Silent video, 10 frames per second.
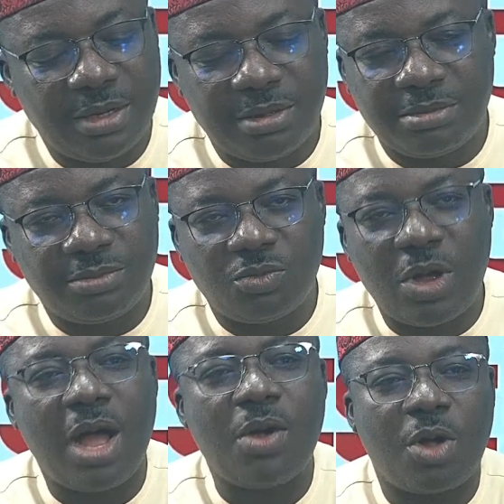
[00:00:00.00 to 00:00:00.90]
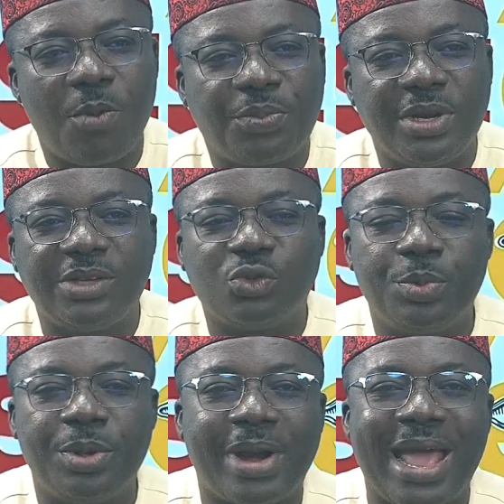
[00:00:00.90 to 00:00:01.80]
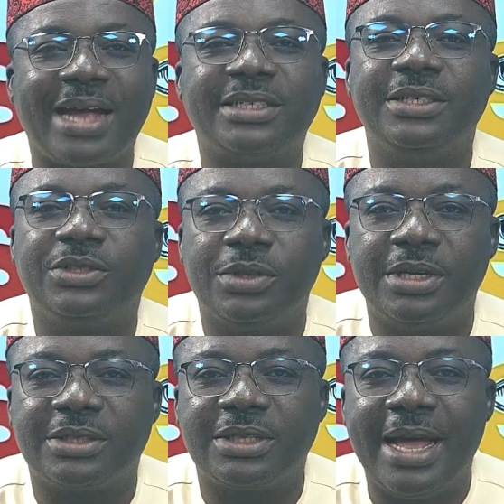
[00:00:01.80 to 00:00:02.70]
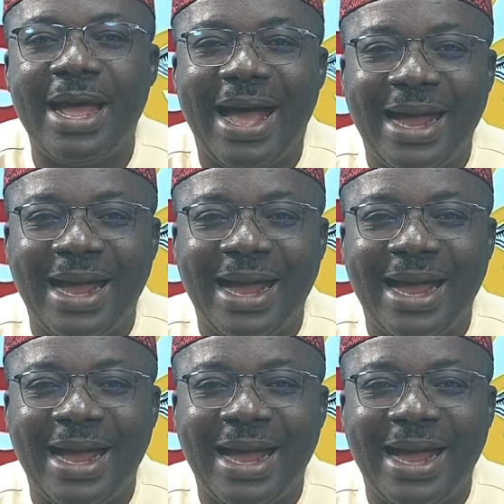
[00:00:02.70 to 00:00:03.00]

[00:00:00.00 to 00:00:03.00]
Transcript: how companies will be reacting to this,